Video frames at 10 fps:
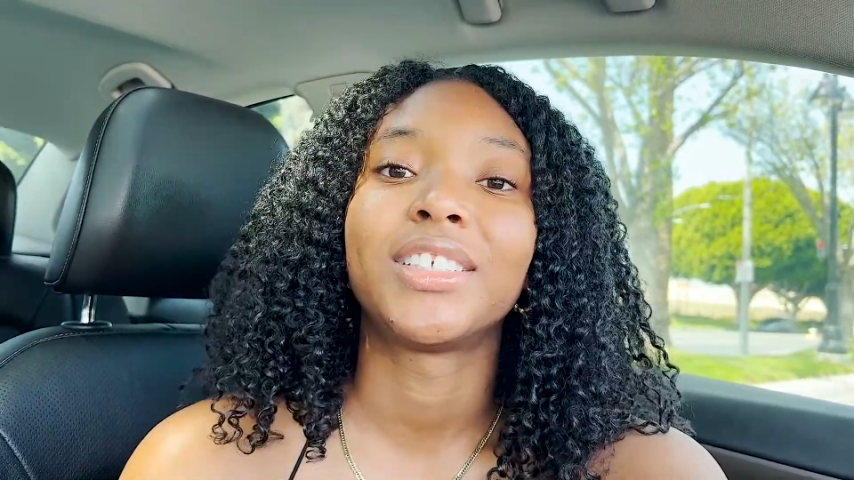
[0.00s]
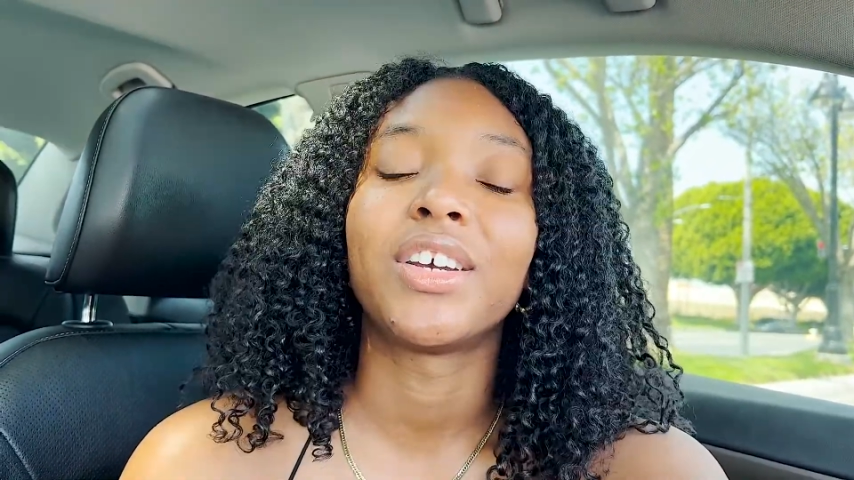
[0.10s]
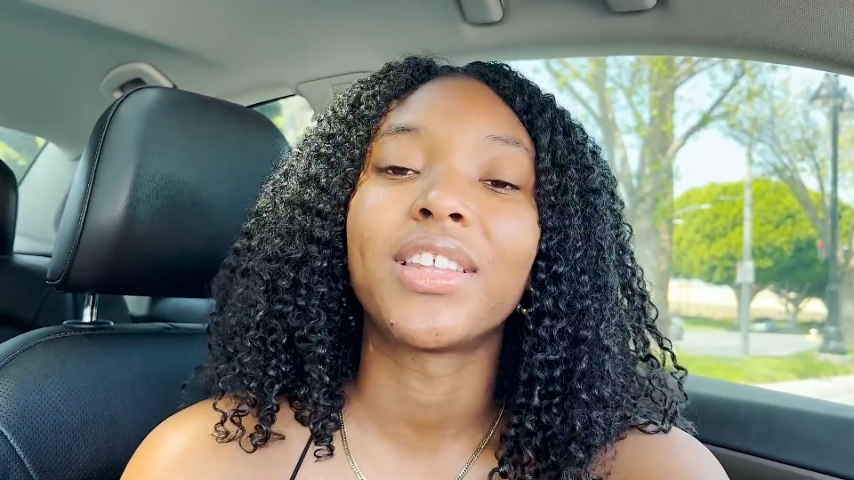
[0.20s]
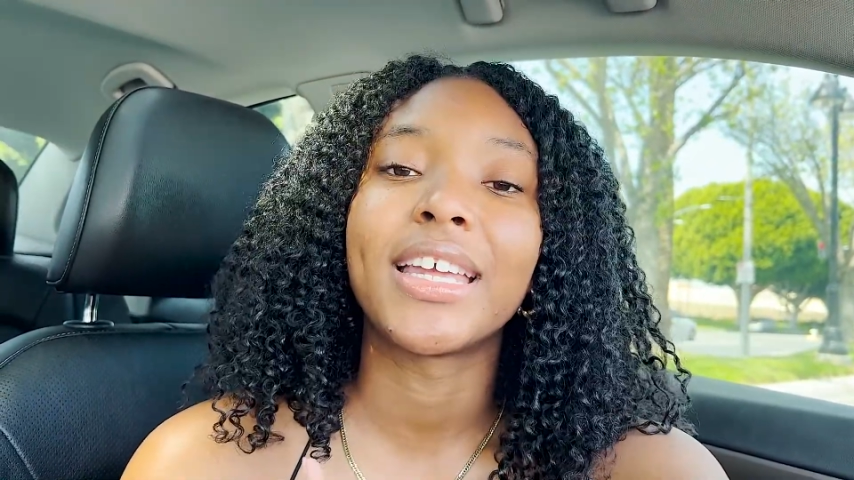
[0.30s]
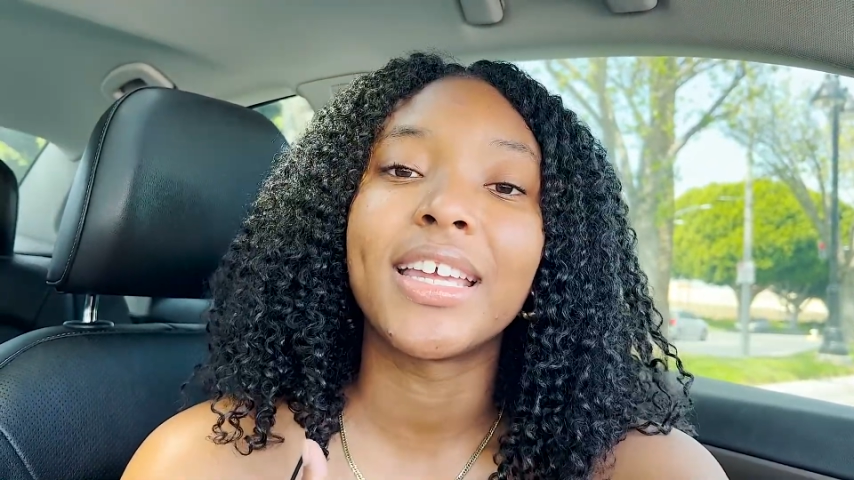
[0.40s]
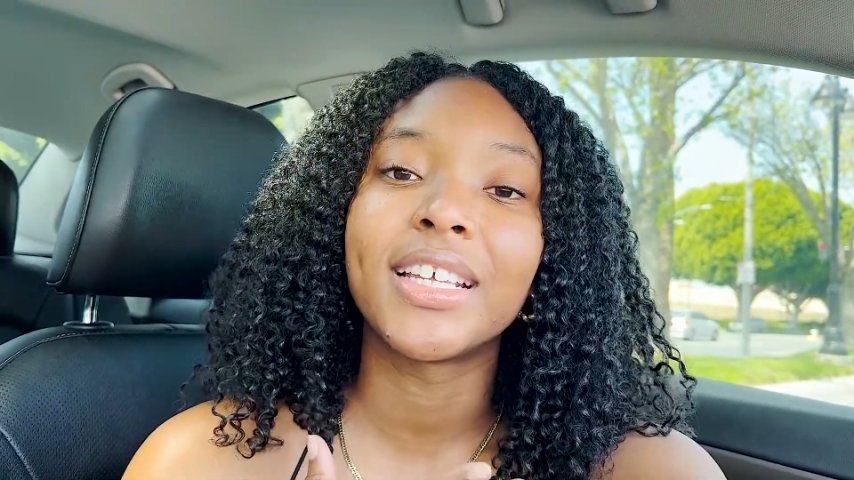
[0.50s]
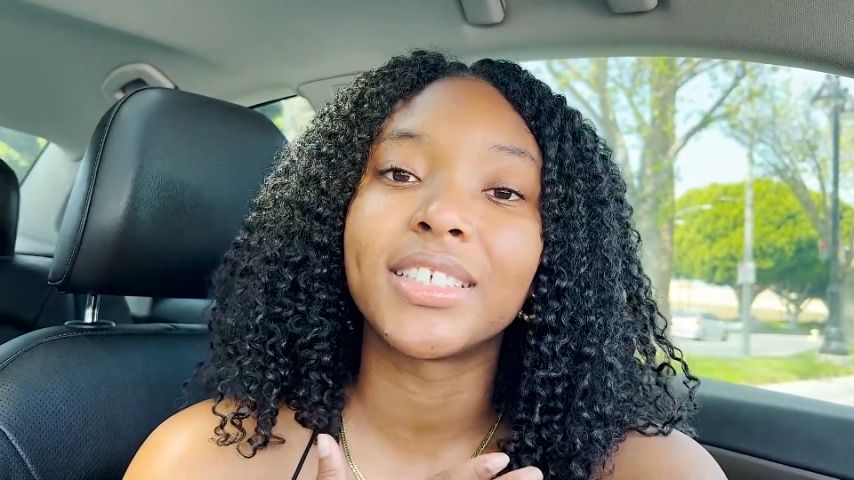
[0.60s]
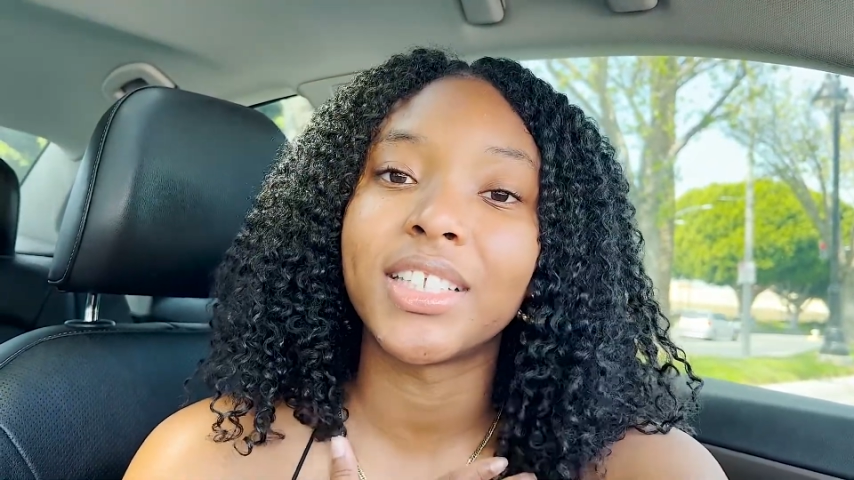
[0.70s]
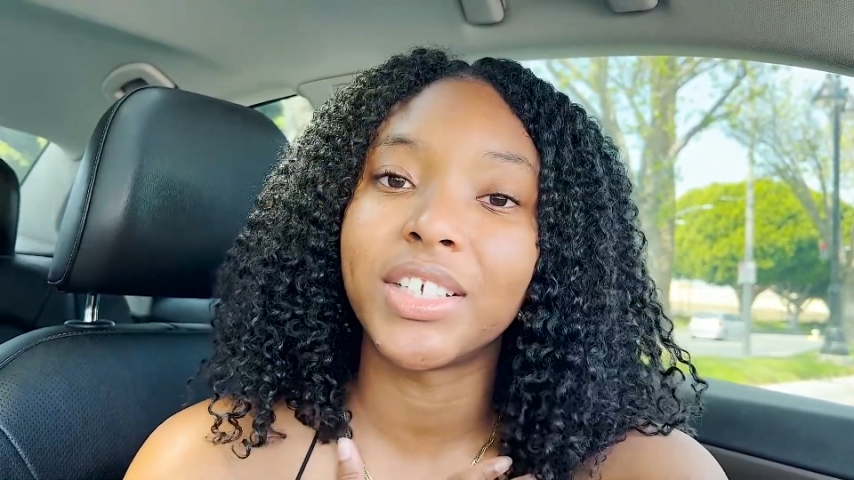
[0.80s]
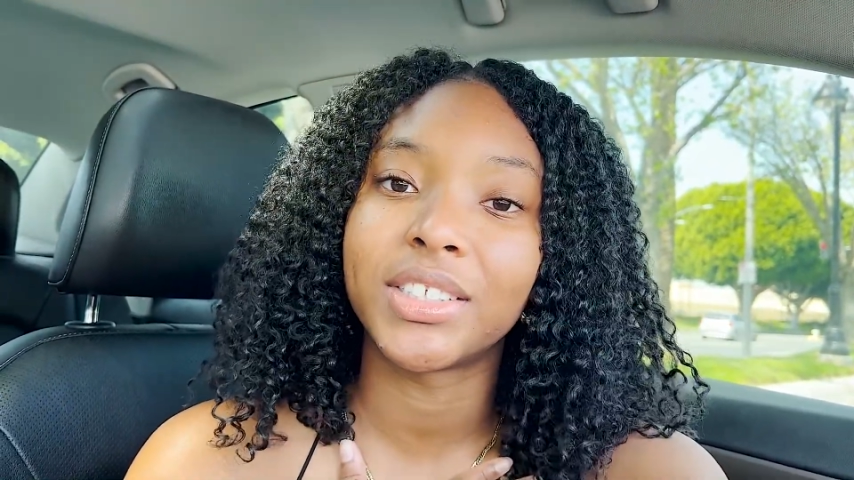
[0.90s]
know that He
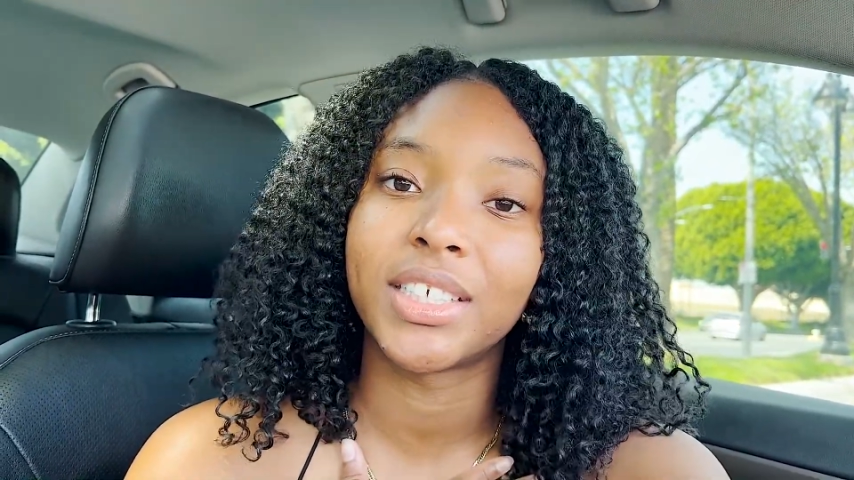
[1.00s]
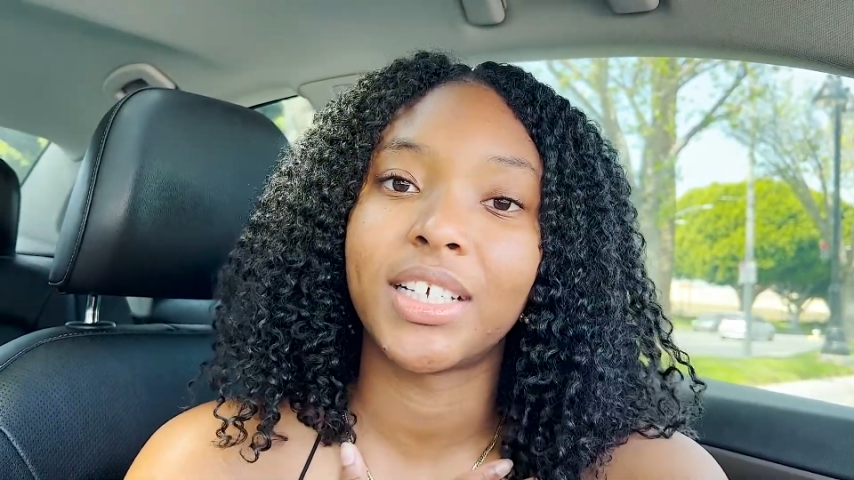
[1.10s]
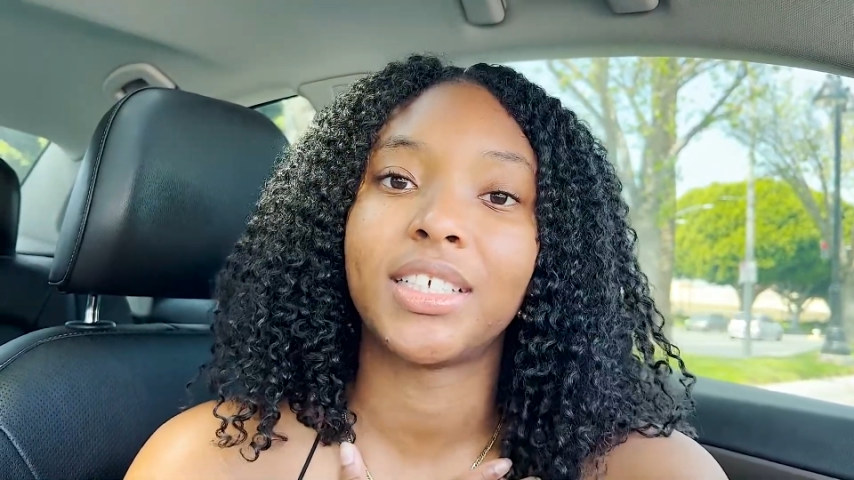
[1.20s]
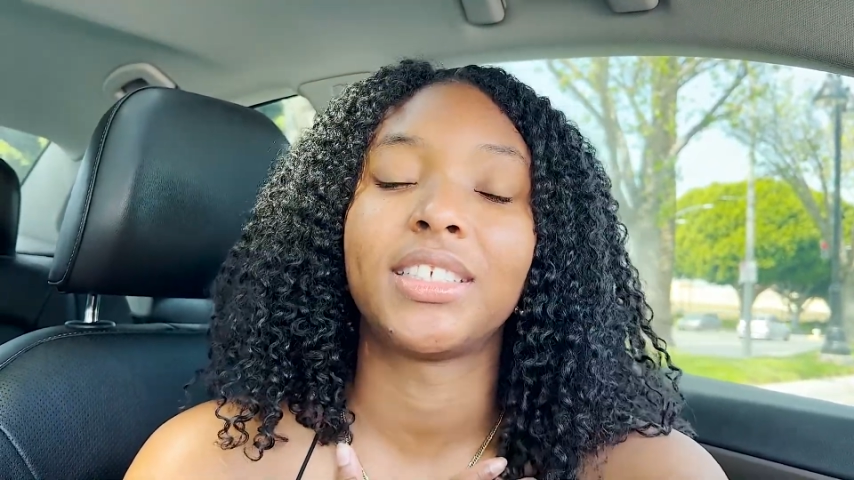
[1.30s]
is near to us.